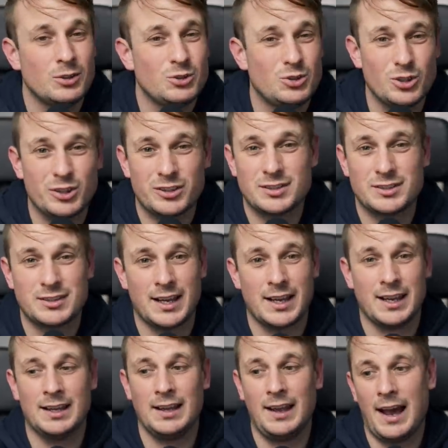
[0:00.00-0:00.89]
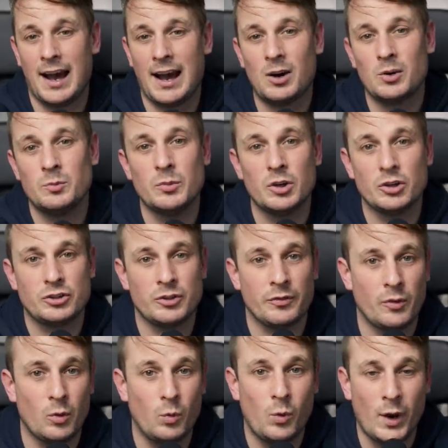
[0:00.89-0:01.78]
just saying how much
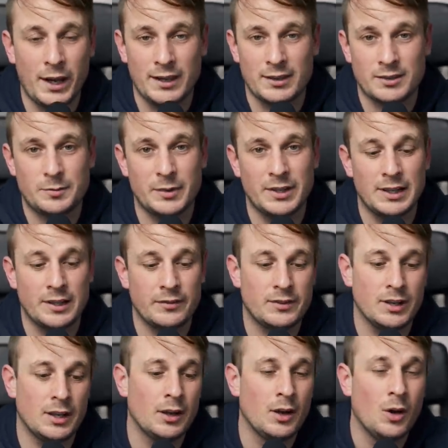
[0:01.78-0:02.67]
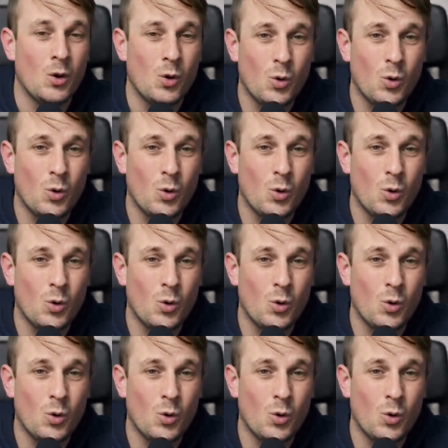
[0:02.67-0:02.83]
of a weight has been lifted,